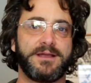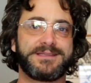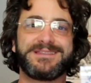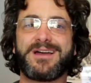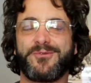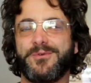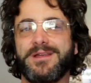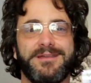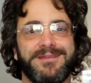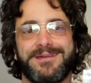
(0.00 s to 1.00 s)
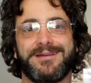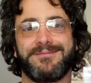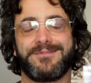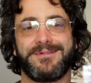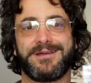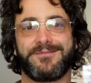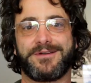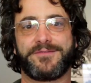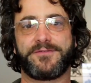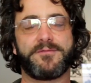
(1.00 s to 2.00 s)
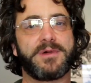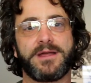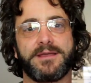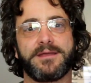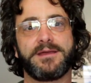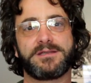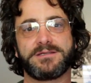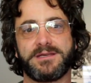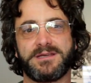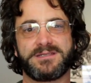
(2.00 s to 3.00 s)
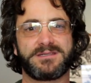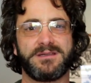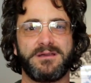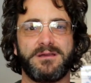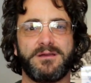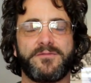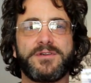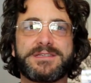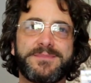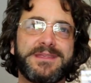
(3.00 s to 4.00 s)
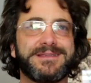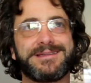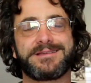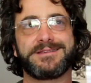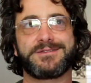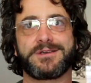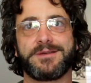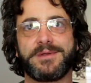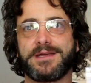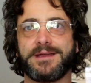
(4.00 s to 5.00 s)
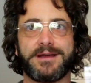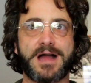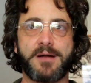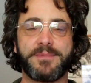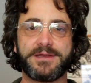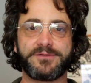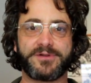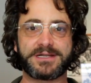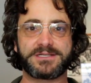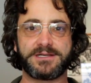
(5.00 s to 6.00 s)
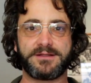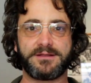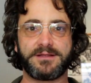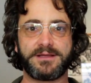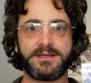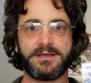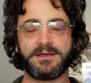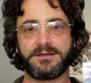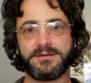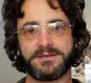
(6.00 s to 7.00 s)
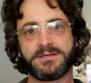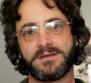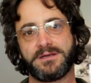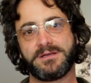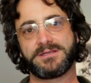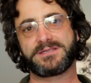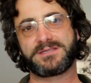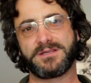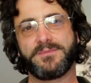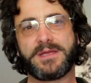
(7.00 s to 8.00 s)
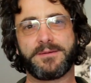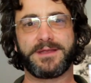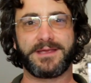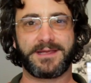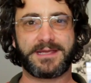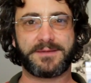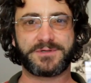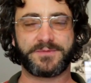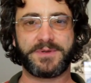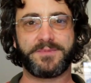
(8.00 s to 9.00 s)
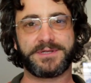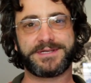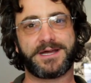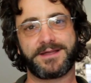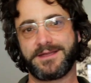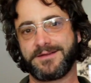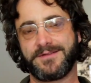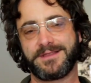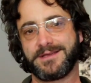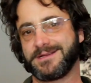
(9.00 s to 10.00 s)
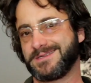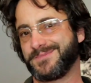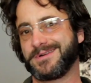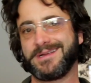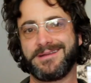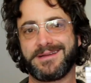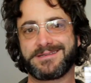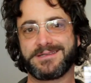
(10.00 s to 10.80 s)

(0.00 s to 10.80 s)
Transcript: It's not really that rough of a mic. It actually has, for something that's actually trying to be kind of omnidirectional and still be able to like capture people talking and everything, it's pretty